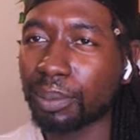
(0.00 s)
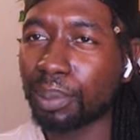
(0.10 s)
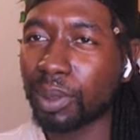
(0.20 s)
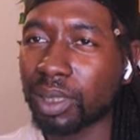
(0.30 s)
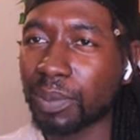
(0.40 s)

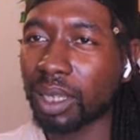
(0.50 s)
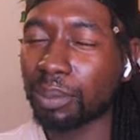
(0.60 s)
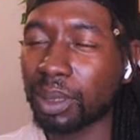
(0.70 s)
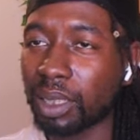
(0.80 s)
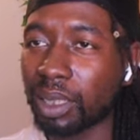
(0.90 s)
because my
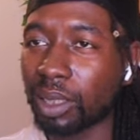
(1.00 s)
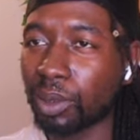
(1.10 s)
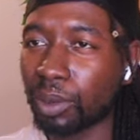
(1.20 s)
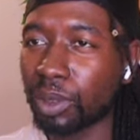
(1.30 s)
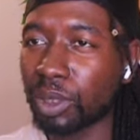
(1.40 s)
ability
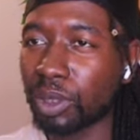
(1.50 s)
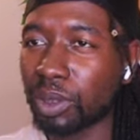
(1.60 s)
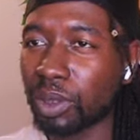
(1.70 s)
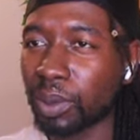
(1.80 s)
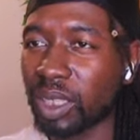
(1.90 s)
caused you
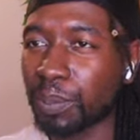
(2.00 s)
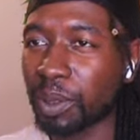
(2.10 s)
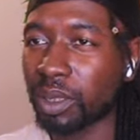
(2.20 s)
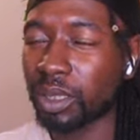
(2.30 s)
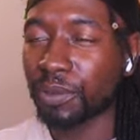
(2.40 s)
to
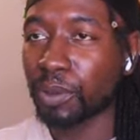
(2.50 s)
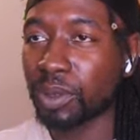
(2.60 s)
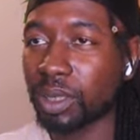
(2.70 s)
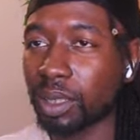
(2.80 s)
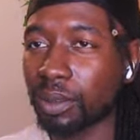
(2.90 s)
experience
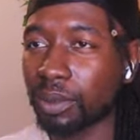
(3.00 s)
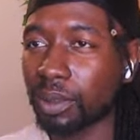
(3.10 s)
false love.